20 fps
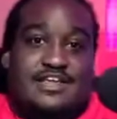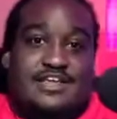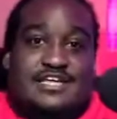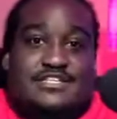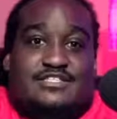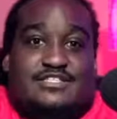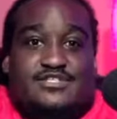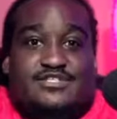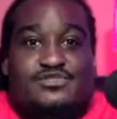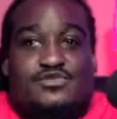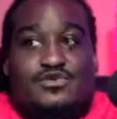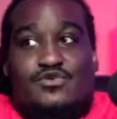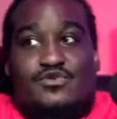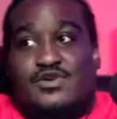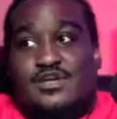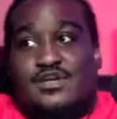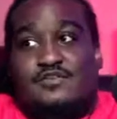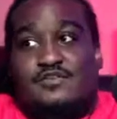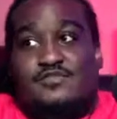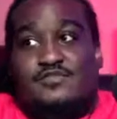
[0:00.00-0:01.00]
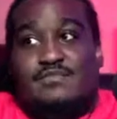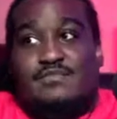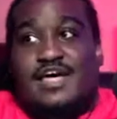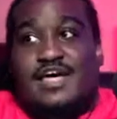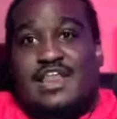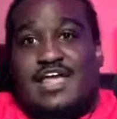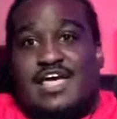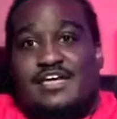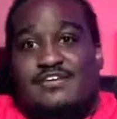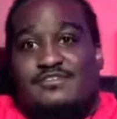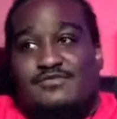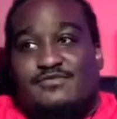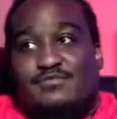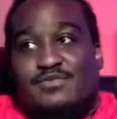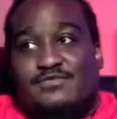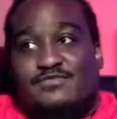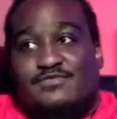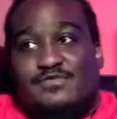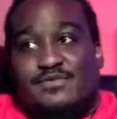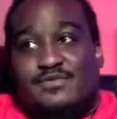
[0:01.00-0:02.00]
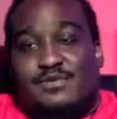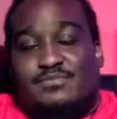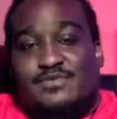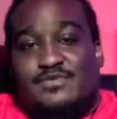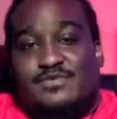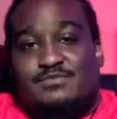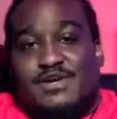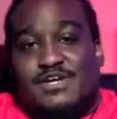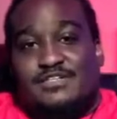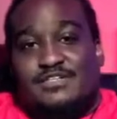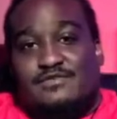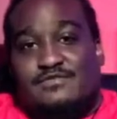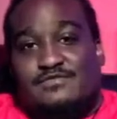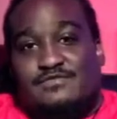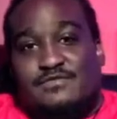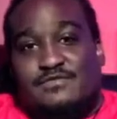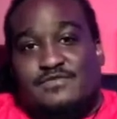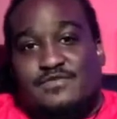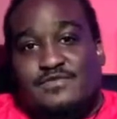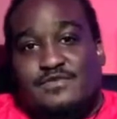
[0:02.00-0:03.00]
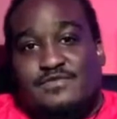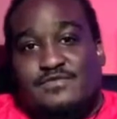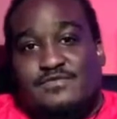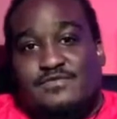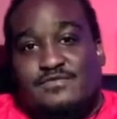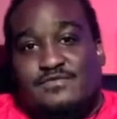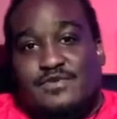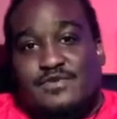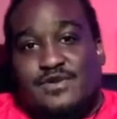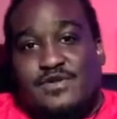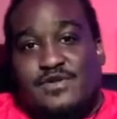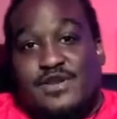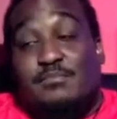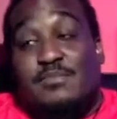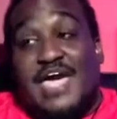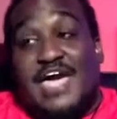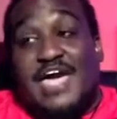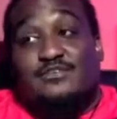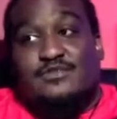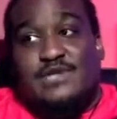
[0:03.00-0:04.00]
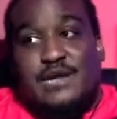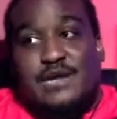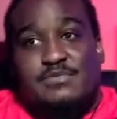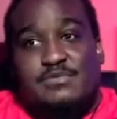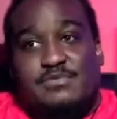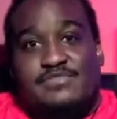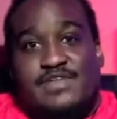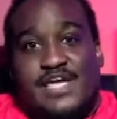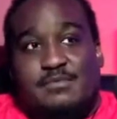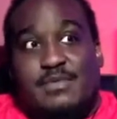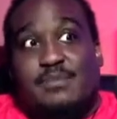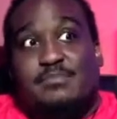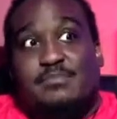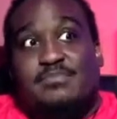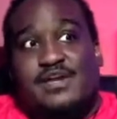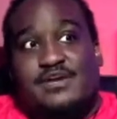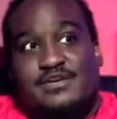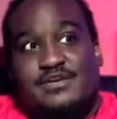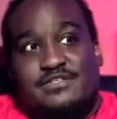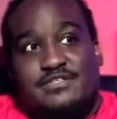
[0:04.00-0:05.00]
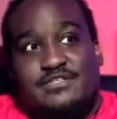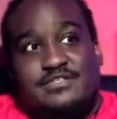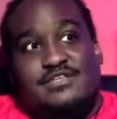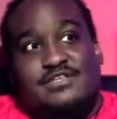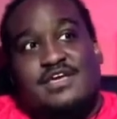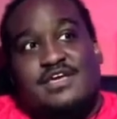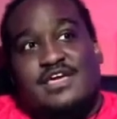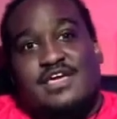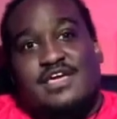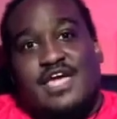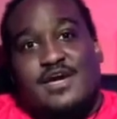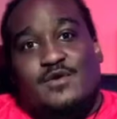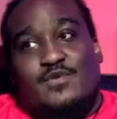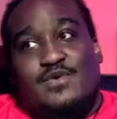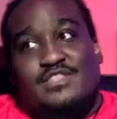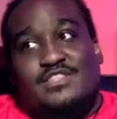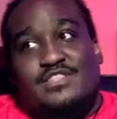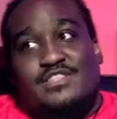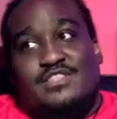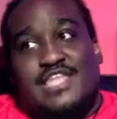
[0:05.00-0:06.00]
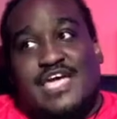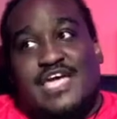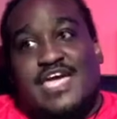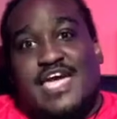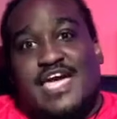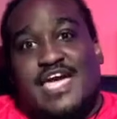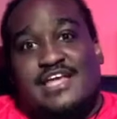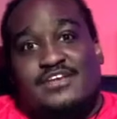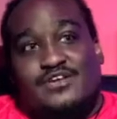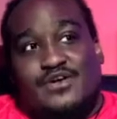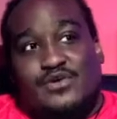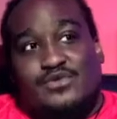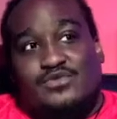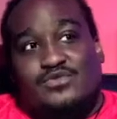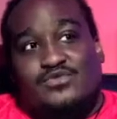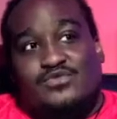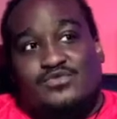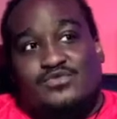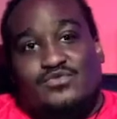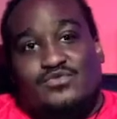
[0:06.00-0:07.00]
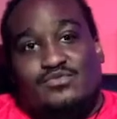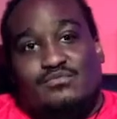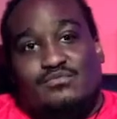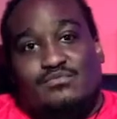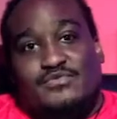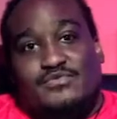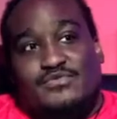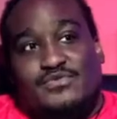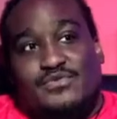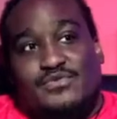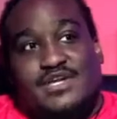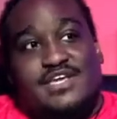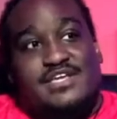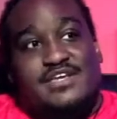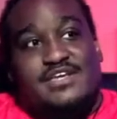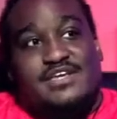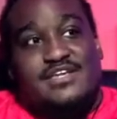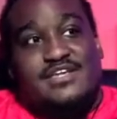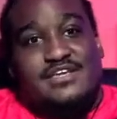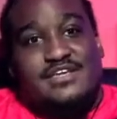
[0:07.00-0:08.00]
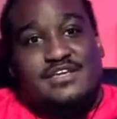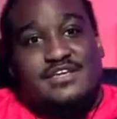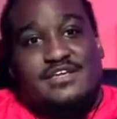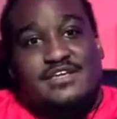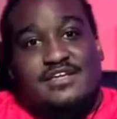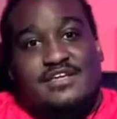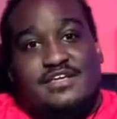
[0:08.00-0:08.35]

like the story of my life, but from the perspective of on the backdrop of like my parents, what they had to go through before getting here,